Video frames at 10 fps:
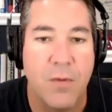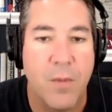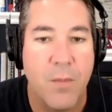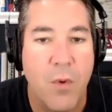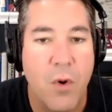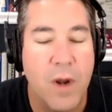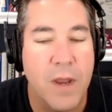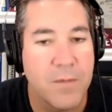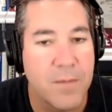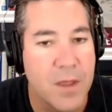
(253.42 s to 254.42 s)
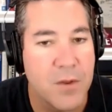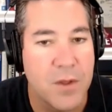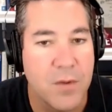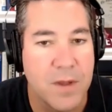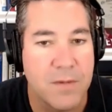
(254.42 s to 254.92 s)
the more information
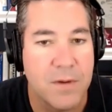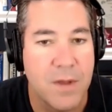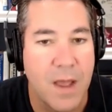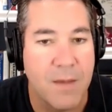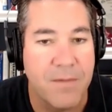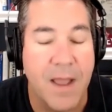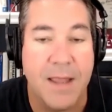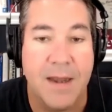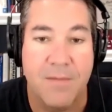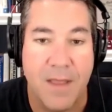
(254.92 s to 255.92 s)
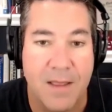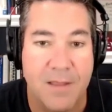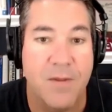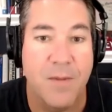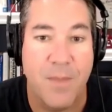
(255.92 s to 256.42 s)
you could uh, find in
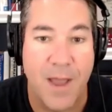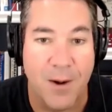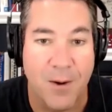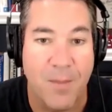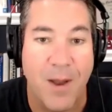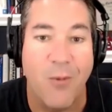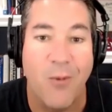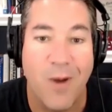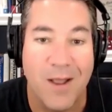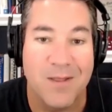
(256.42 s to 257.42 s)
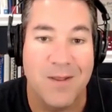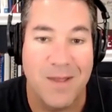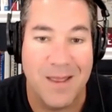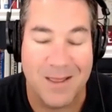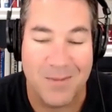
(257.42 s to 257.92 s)
advance, the better about yes. what's
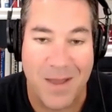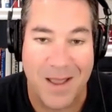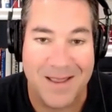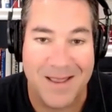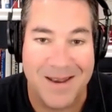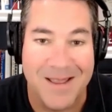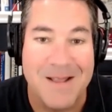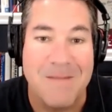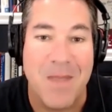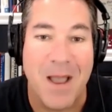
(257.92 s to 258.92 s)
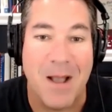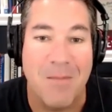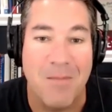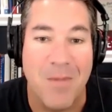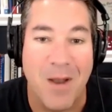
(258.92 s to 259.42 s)
expected
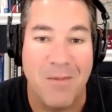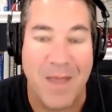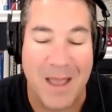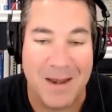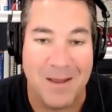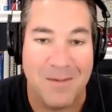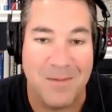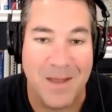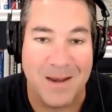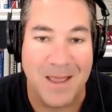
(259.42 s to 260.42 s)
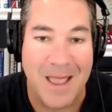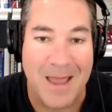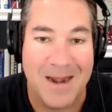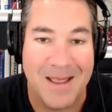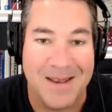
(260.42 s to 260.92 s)
um, of that of that
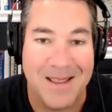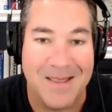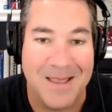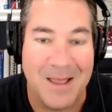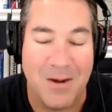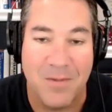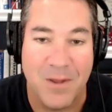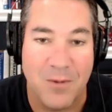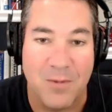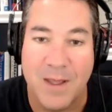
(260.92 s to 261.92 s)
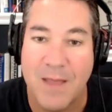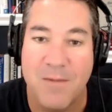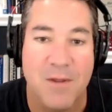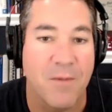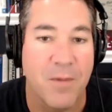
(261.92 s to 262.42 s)
candidate in the interview to give
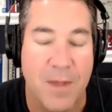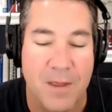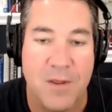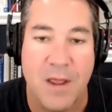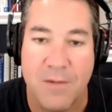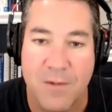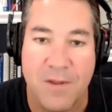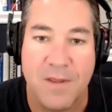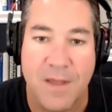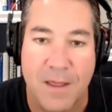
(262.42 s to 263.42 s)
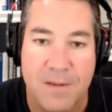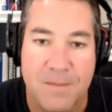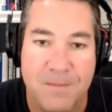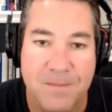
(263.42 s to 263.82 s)
yourself the best chance for success.